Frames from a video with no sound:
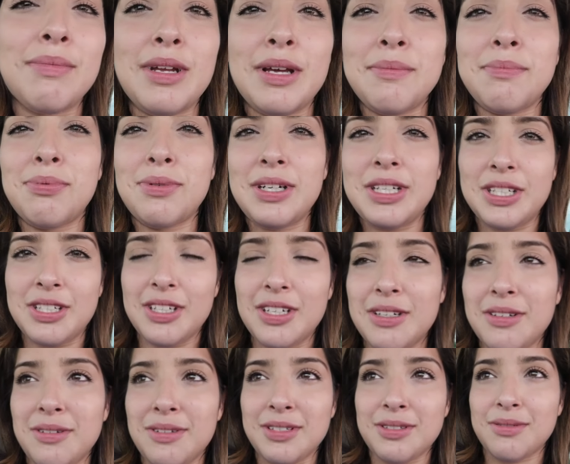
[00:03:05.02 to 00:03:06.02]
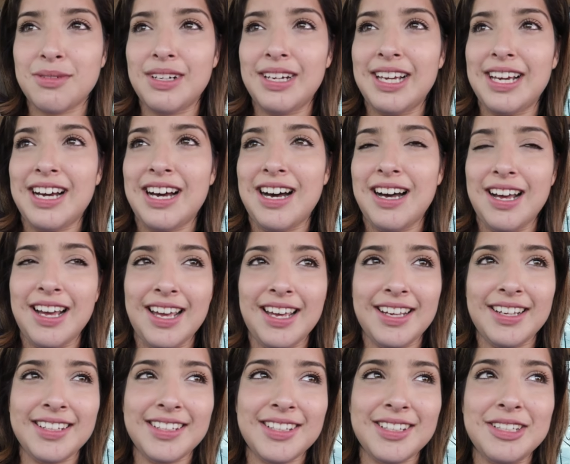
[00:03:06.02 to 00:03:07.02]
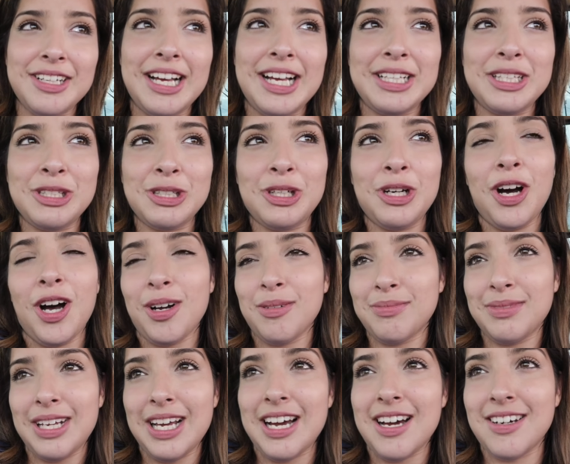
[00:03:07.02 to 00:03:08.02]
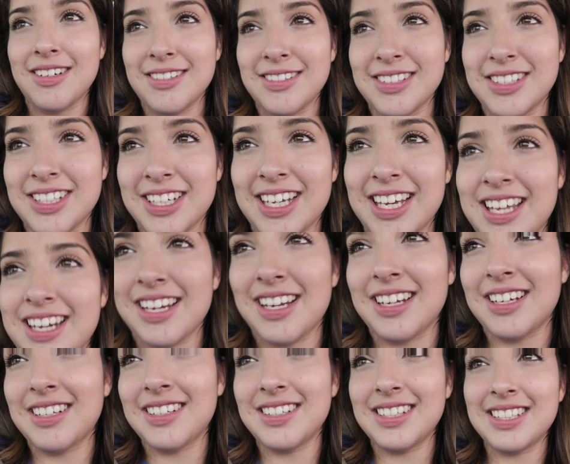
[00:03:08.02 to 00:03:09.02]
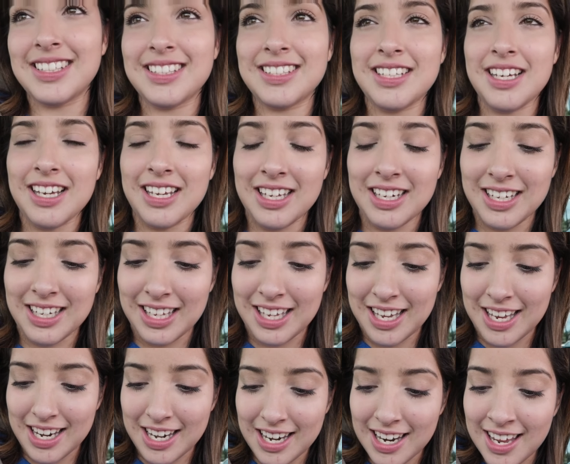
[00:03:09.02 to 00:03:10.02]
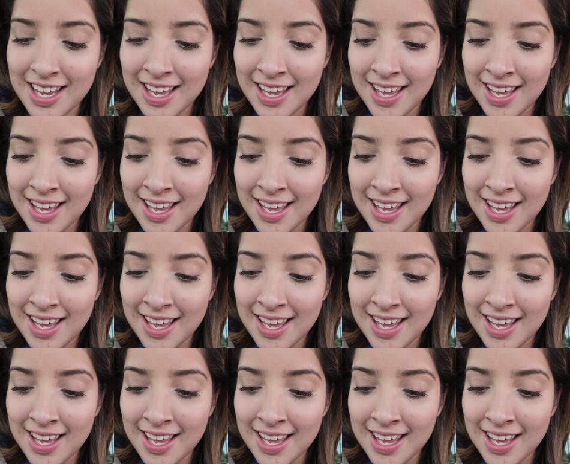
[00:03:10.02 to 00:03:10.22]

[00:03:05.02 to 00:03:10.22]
My blood pressure was really high, so I had to calm down to get it taken again.